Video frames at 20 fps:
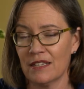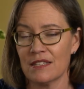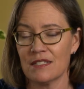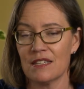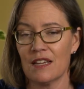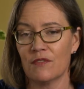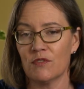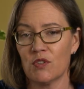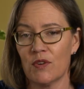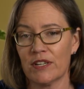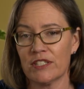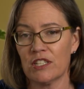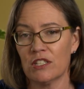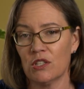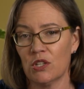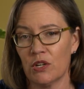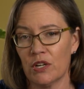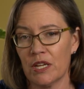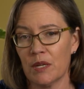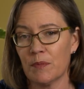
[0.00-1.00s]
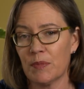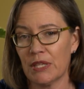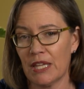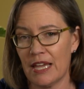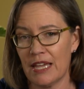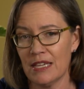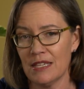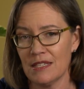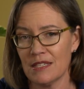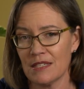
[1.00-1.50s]
a self-directed learning
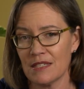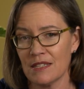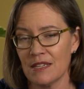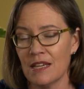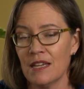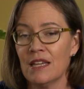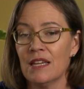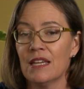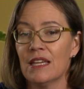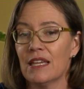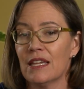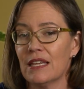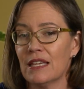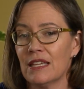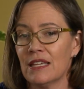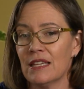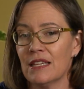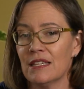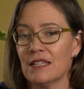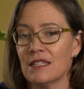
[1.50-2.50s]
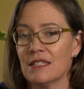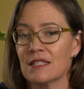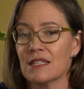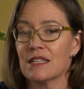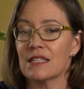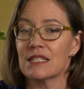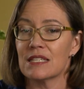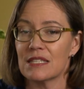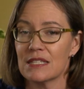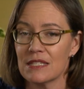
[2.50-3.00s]
place is
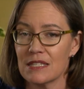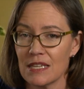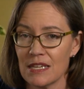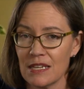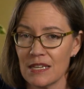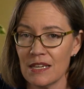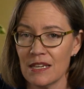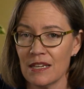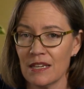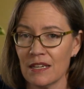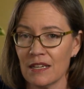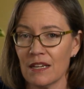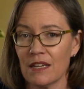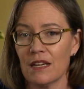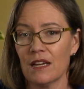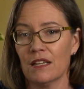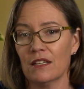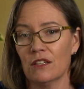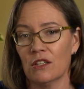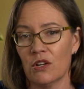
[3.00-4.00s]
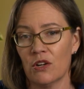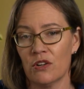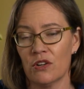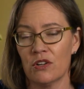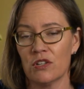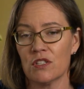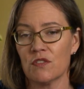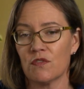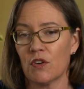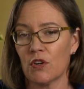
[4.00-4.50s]
seeing
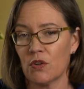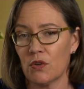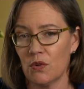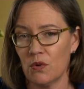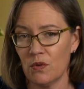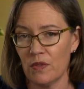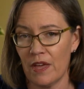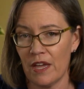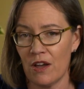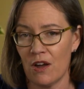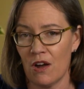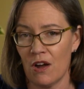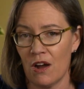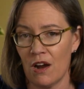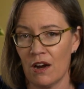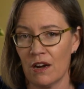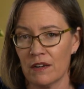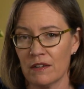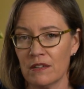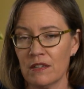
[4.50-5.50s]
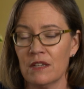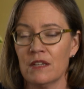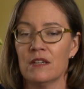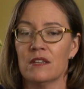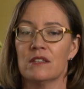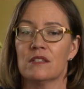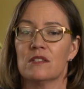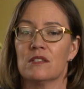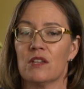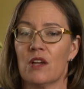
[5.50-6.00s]
learners for who they are.
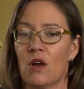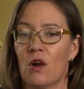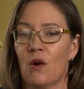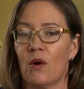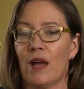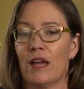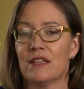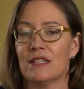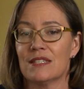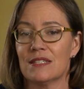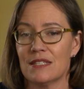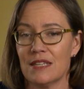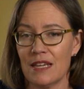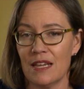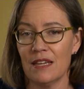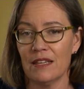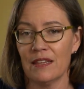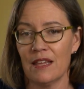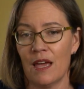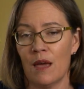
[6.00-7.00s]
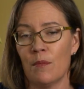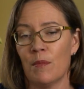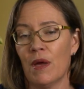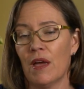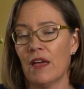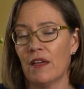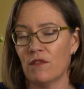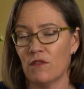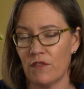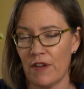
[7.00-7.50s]
So seeing them
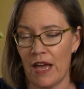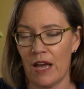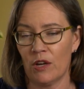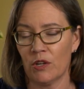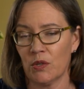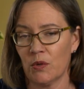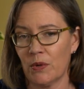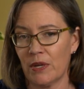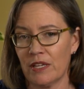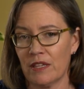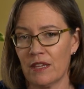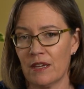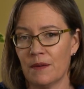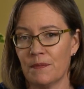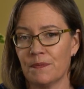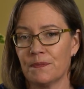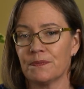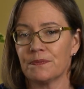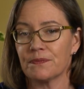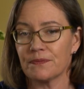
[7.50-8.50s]
and valuing them.